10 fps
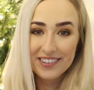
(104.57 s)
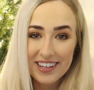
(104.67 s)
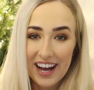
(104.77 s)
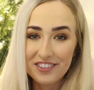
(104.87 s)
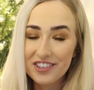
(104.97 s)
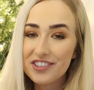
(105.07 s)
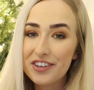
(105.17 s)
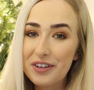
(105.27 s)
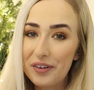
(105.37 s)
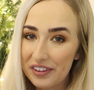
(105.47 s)
So yeah, I'll just show
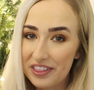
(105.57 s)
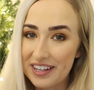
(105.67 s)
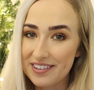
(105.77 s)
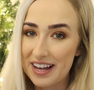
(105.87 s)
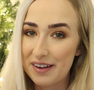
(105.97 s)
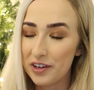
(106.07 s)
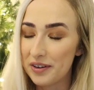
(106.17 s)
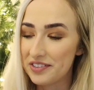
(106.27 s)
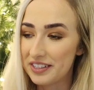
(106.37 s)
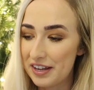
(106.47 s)
you all the things that I'm
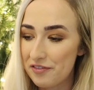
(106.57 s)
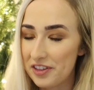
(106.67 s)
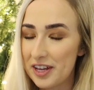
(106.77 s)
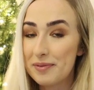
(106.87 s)
going to give them.